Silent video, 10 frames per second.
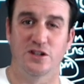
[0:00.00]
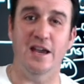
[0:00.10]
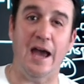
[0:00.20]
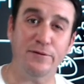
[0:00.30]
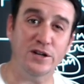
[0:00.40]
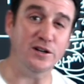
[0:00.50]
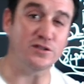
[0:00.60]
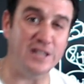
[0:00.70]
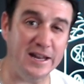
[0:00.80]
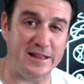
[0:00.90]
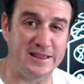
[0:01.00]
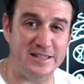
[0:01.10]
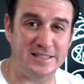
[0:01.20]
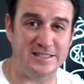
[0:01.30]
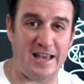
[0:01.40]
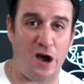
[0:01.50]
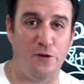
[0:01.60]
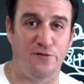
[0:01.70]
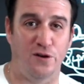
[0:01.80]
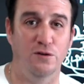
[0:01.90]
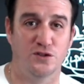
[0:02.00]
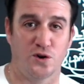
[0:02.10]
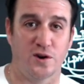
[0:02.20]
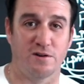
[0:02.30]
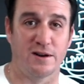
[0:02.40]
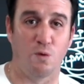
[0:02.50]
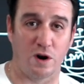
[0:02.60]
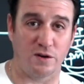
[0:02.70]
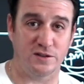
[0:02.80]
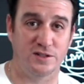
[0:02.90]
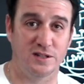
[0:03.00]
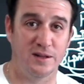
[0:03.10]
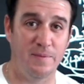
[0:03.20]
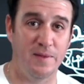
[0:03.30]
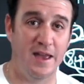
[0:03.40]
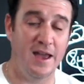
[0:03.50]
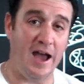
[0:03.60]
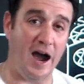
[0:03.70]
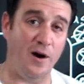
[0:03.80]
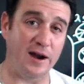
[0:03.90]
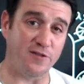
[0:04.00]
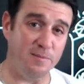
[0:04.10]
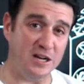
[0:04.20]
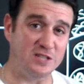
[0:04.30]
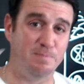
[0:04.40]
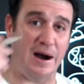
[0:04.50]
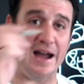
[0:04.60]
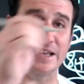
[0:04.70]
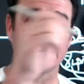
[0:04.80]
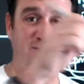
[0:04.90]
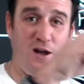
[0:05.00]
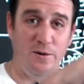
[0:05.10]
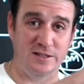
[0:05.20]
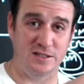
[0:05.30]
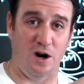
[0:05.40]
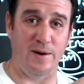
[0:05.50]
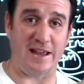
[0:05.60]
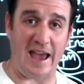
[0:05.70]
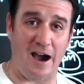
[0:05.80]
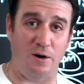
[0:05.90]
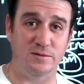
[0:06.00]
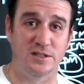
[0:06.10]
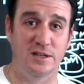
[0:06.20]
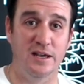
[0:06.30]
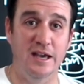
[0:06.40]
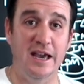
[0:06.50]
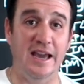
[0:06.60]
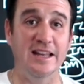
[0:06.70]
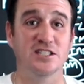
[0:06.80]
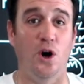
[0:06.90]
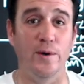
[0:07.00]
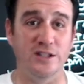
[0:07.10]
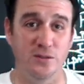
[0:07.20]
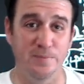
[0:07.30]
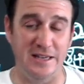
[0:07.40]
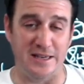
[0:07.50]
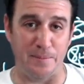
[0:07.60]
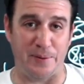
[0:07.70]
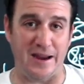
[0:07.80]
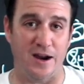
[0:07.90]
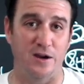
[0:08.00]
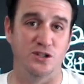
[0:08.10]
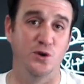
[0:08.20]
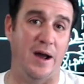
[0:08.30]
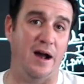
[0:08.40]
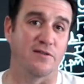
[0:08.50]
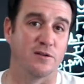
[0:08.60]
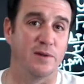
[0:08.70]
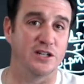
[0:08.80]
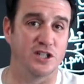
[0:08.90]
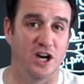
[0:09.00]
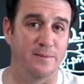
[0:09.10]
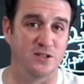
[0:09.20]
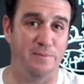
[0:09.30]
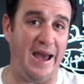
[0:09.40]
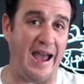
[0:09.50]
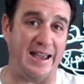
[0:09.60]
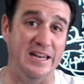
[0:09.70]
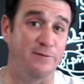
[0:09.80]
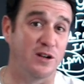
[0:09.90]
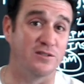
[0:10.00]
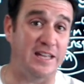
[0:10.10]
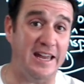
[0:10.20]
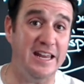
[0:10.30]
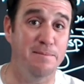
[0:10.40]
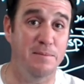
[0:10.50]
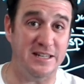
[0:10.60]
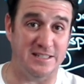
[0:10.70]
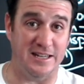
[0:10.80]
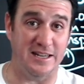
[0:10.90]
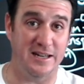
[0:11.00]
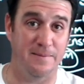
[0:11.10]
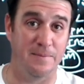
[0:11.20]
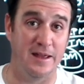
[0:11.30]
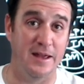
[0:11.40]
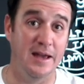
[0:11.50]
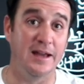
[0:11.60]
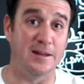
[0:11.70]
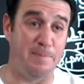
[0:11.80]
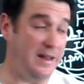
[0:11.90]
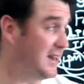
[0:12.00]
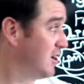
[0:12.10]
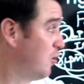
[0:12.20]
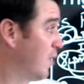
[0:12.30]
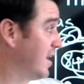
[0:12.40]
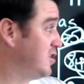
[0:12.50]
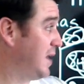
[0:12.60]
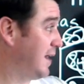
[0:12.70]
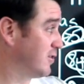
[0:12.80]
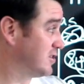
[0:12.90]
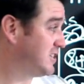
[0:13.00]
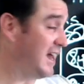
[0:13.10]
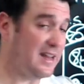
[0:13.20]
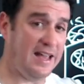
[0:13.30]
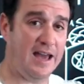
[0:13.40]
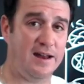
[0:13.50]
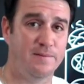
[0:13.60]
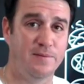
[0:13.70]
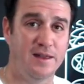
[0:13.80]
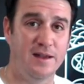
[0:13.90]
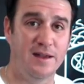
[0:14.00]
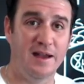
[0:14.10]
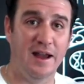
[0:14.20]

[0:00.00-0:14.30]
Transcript: So you have to understand that this is how flow triggering works. However much bias flow is going out, it is going to be compared to however much comes back. And if there's any missing, depending on where you have your setting at,